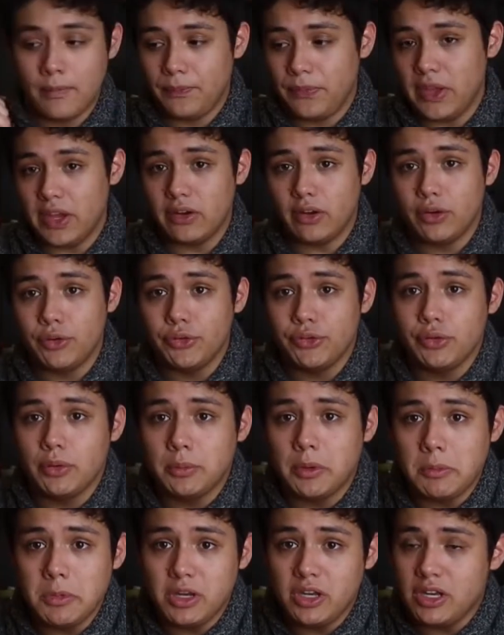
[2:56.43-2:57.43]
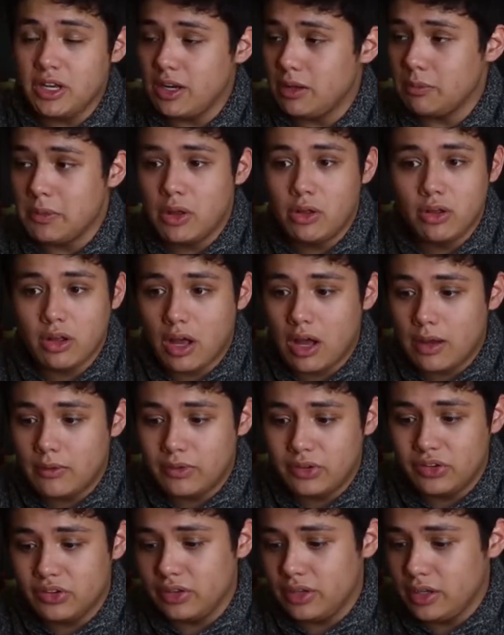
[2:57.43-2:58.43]
And also I'm going to be needing milk,
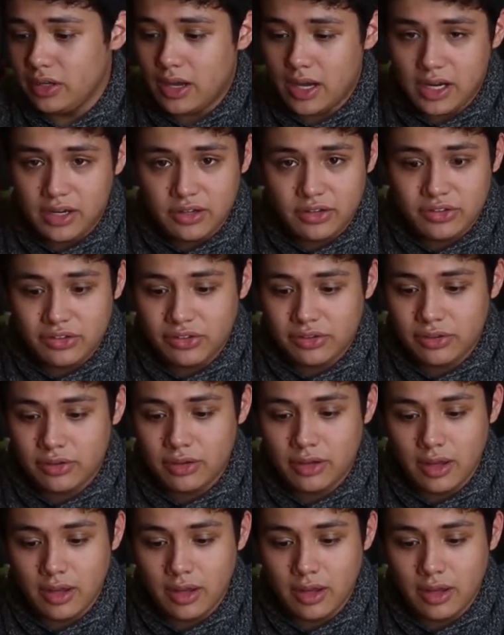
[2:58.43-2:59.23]
obviously, ice.